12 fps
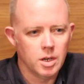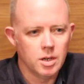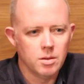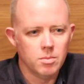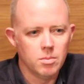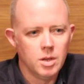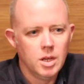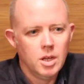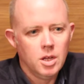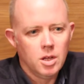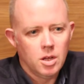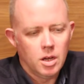
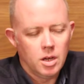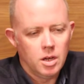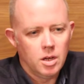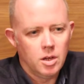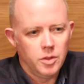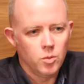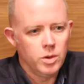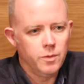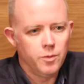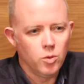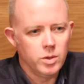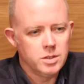that
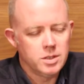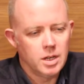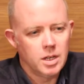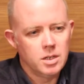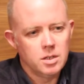we've always done.